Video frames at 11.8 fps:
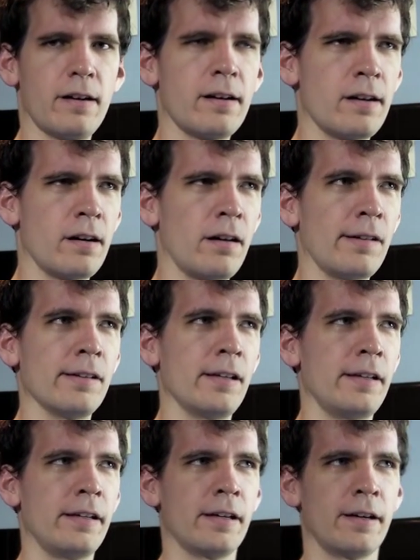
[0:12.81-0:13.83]
all
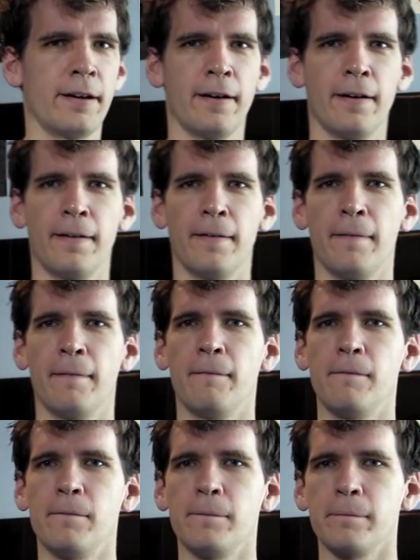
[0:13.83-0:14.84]
the, uh,
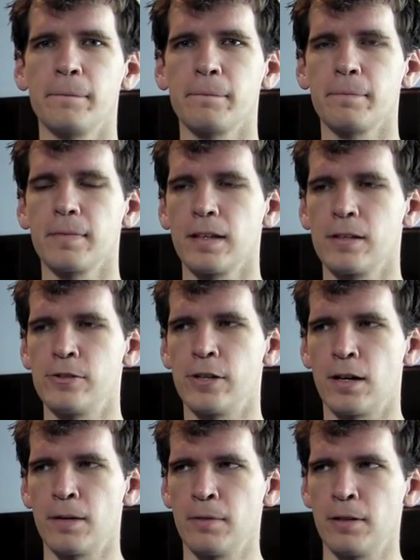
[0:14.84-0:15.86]

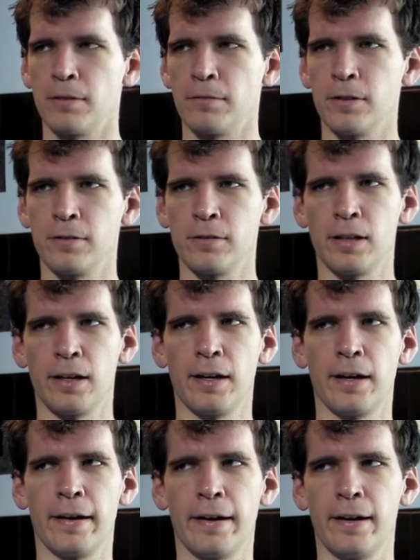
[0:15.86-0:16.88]
job interviews I
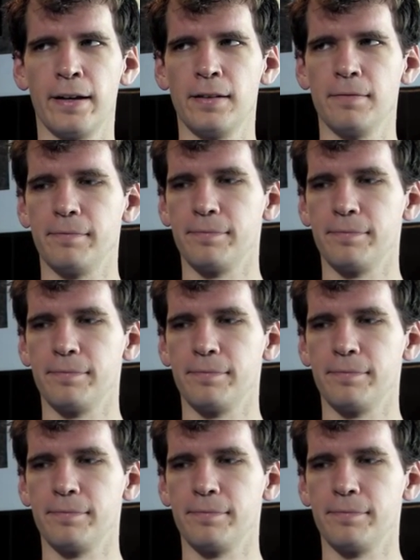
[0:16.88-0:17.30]
had.